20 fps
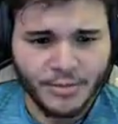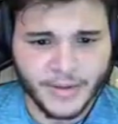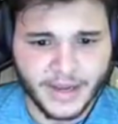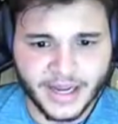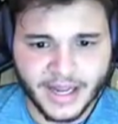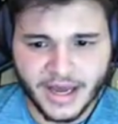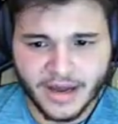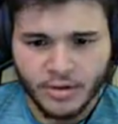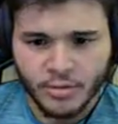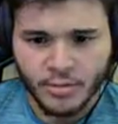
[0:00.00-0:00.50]

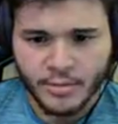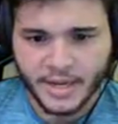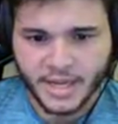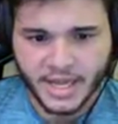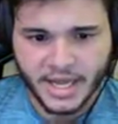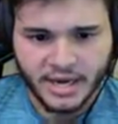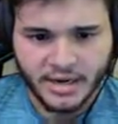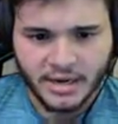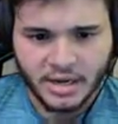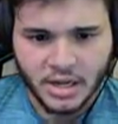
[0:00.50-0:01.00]
god, oh my
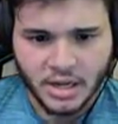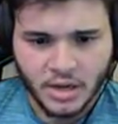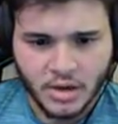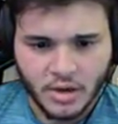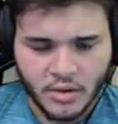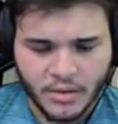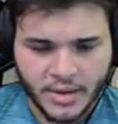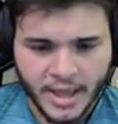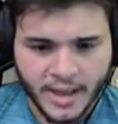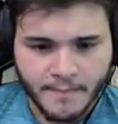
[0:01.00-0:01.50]
god.
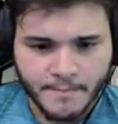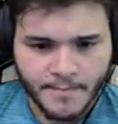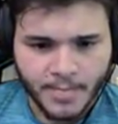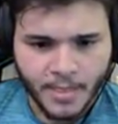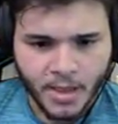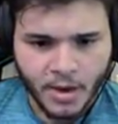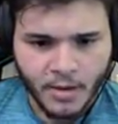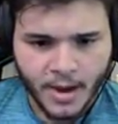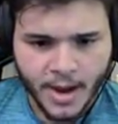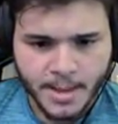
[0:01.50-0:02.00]
Okay,
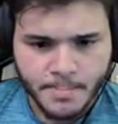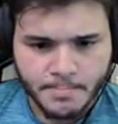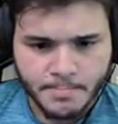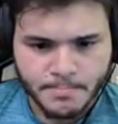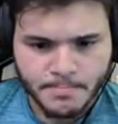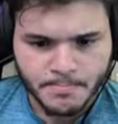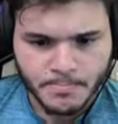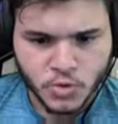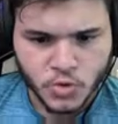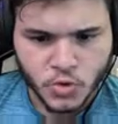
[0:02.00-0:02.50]
alright.
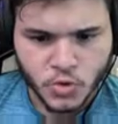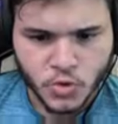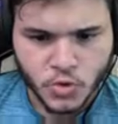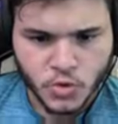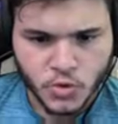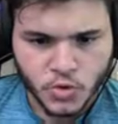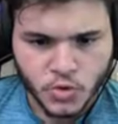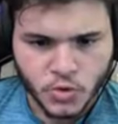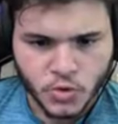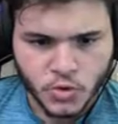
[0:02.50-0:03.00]
Cool,
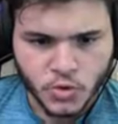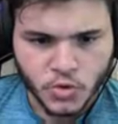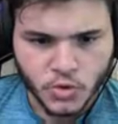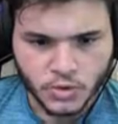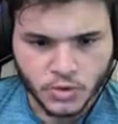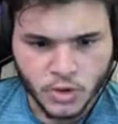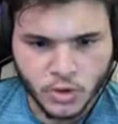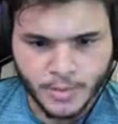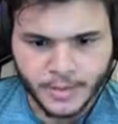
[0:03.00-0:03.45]
cool, cool. No big